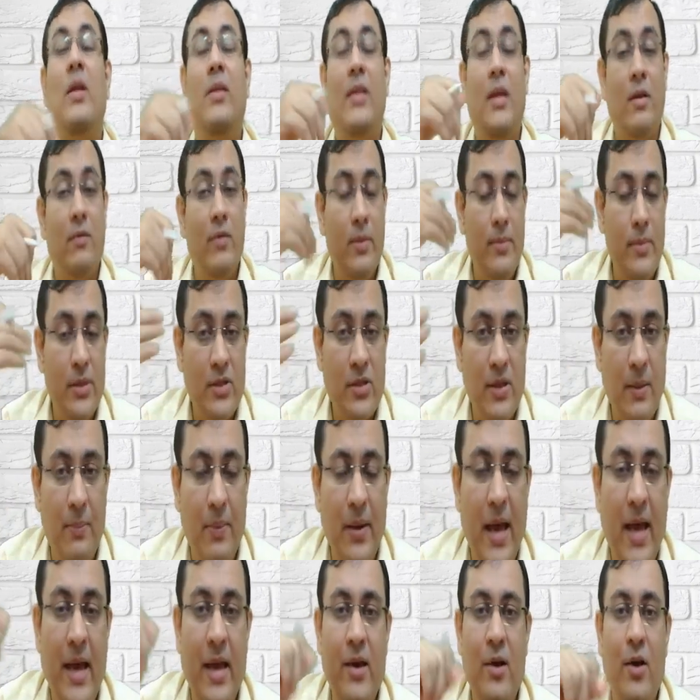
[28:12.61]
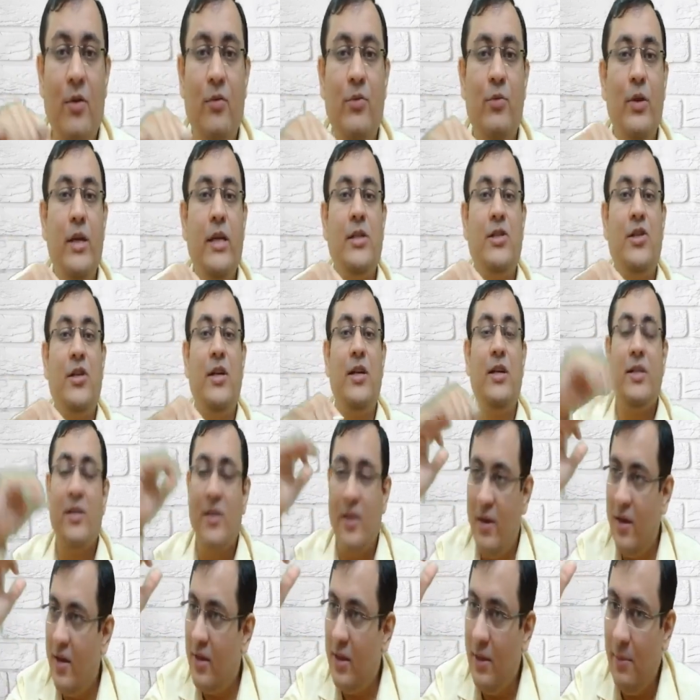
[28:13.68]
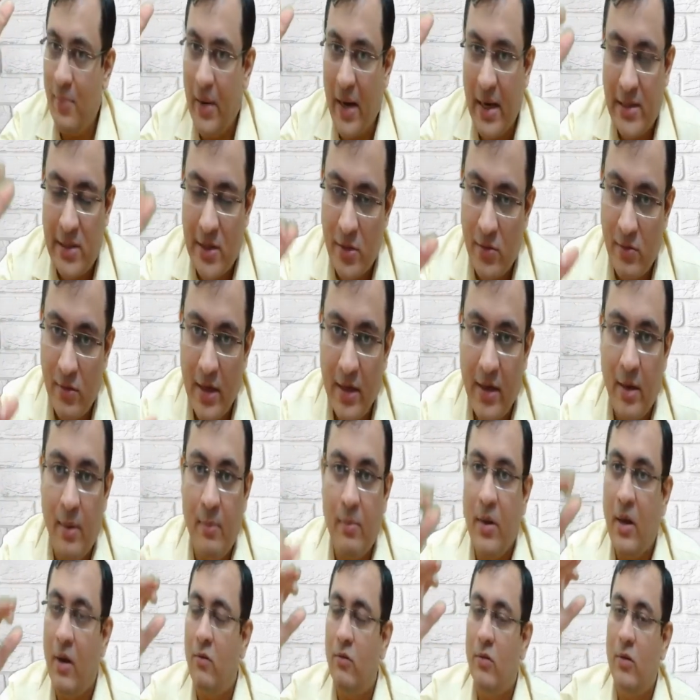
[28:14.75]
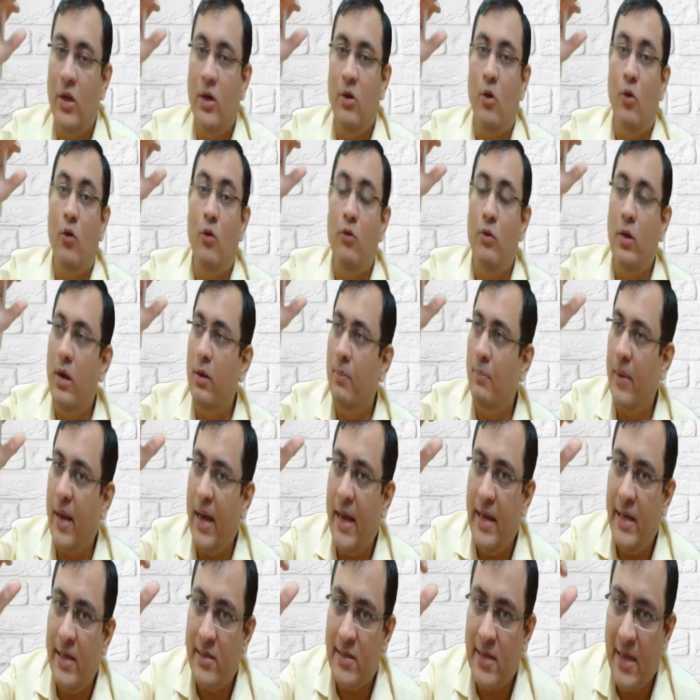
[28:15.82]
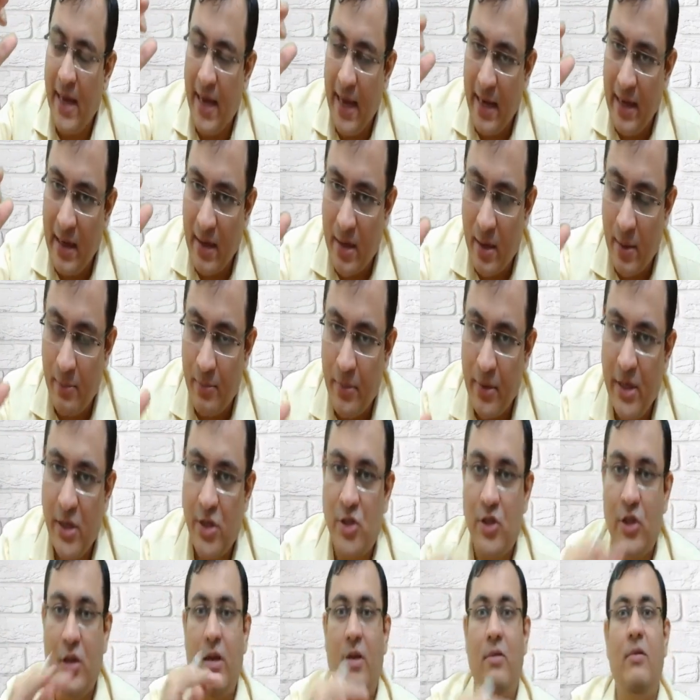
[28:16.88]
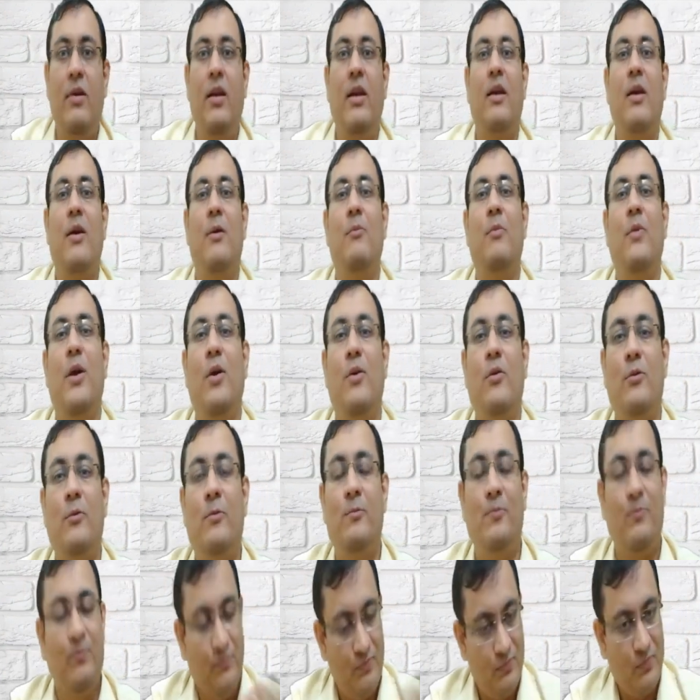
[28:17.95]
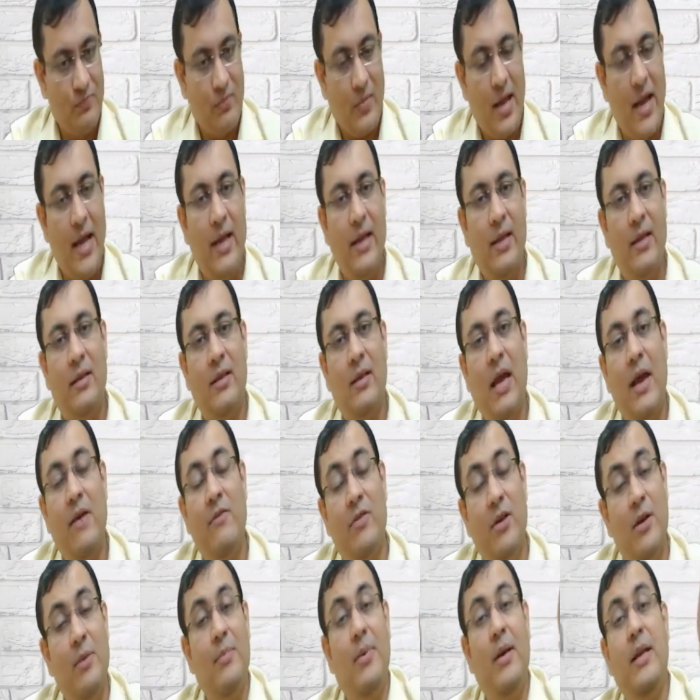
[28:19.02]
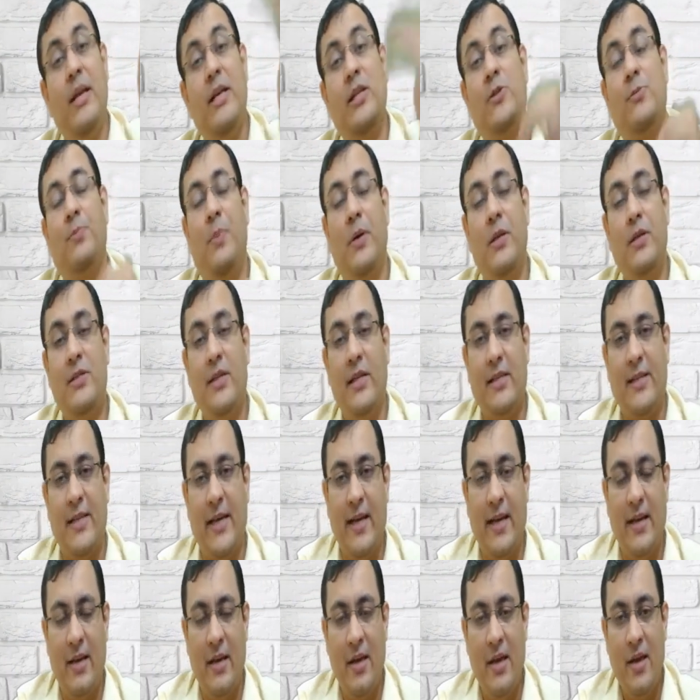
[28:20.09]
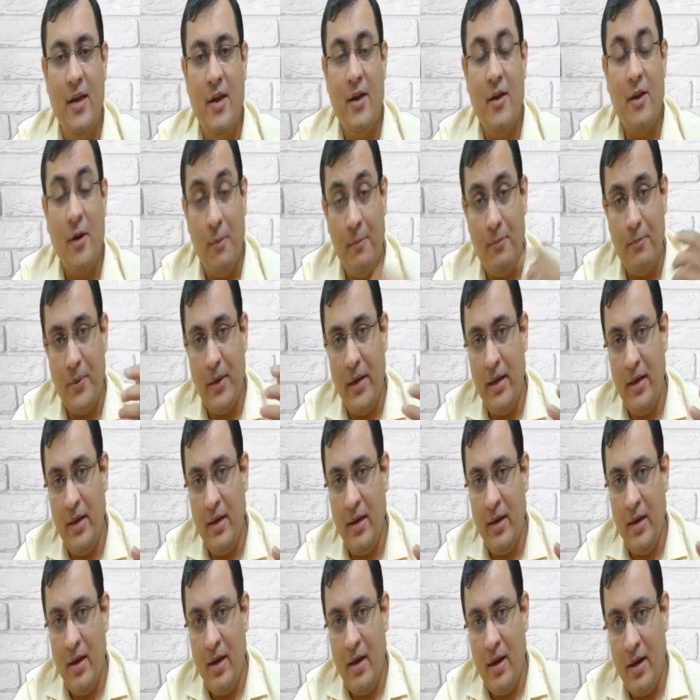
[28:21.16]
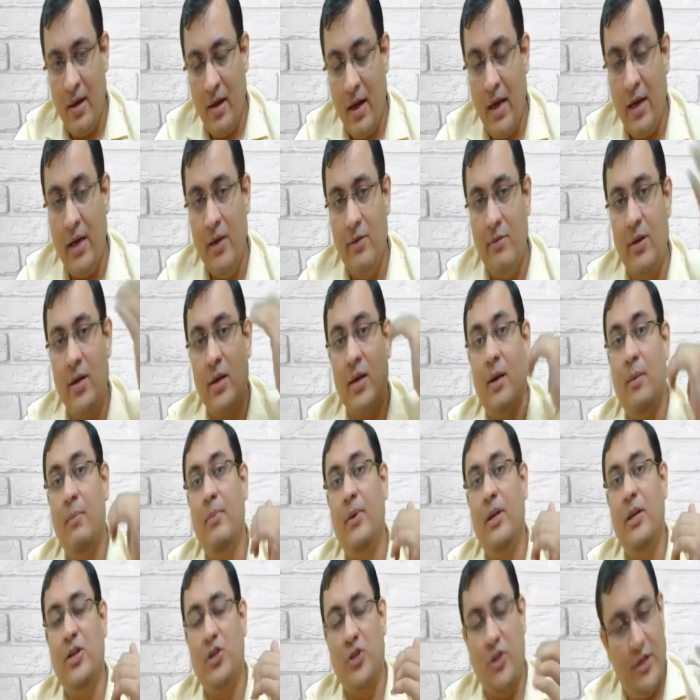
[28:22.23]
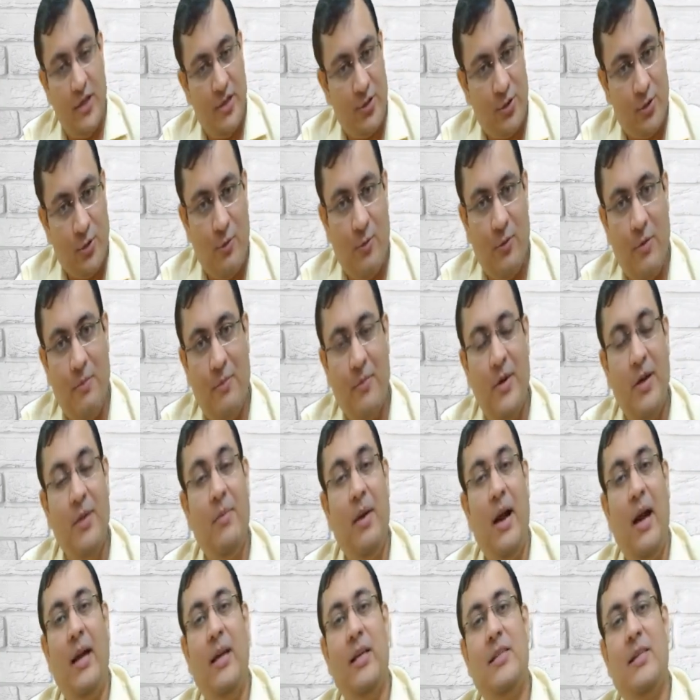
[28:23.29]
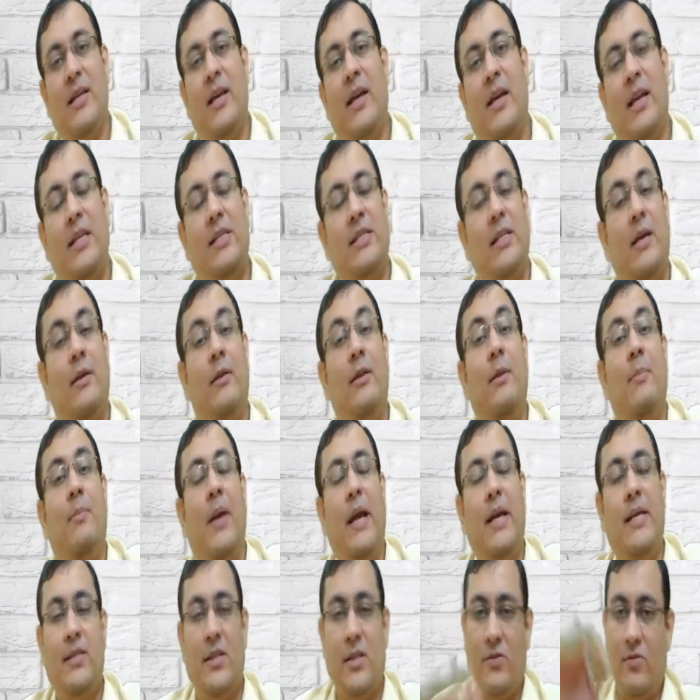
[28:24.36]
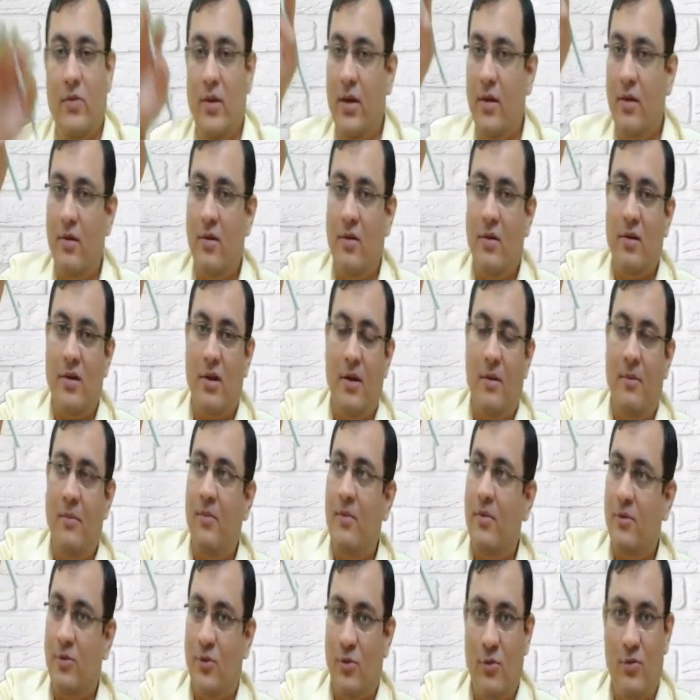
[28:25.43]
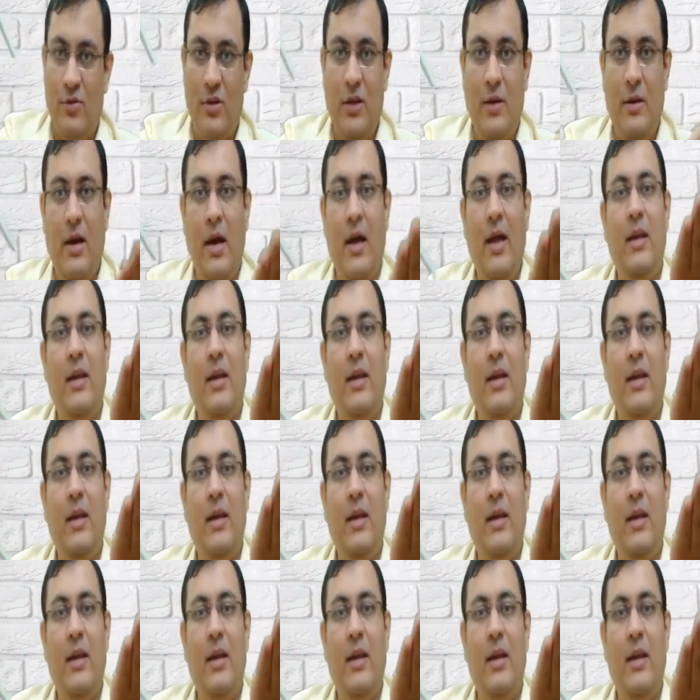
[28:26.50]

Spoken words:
There will be supply of these shares. The prices will come down. The overpriced L company share will come down, and everybody is purchasing company unlevered company shares. So demand is increasing. The prices will come. So the